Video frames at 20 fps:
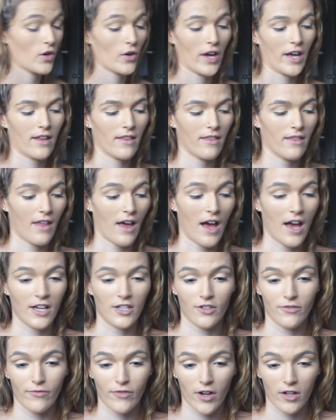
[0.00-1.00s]
Okay,
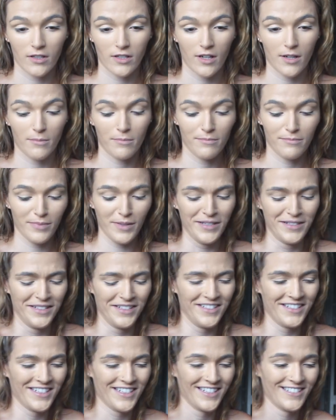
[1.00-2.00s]
I just sucked up
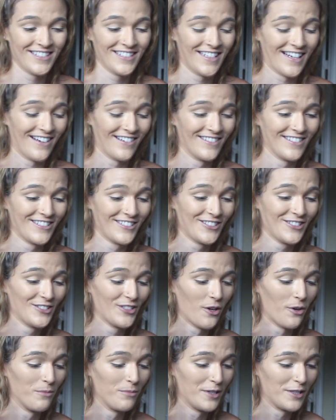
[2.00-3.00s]
because now there's
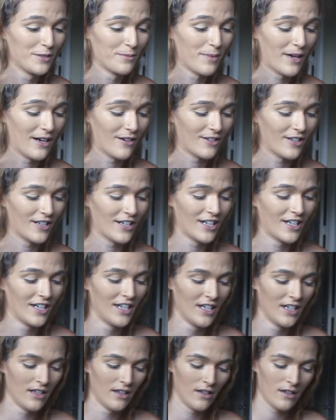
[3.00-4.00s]
so much powder.
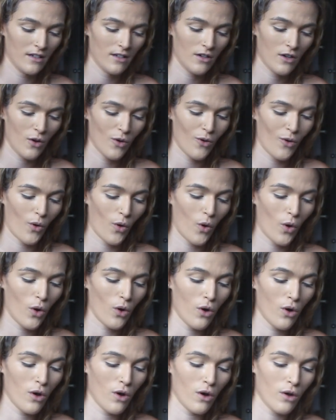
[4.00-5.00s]

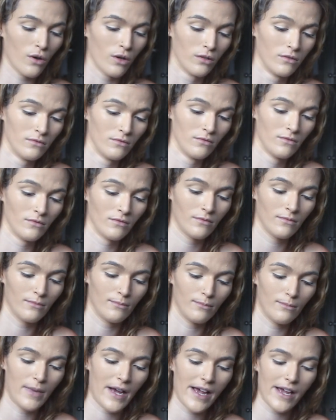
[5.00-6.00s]
Oh,
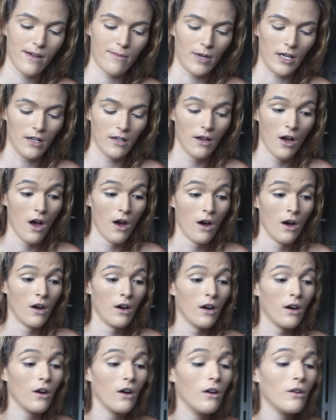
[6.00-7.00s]
babe.
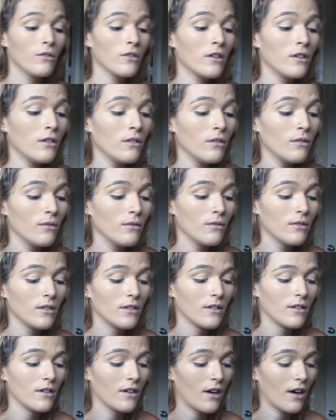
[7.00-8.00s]
Oh no.
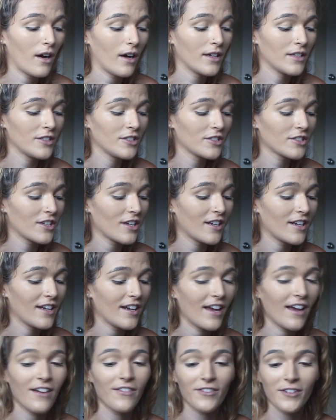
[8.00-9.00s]
I just got
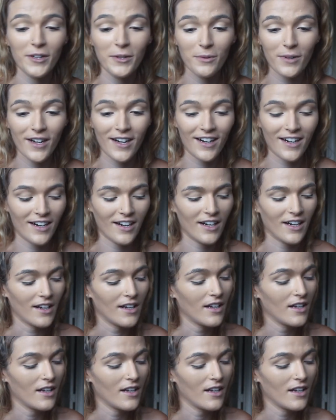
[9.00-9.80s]
it everywhere.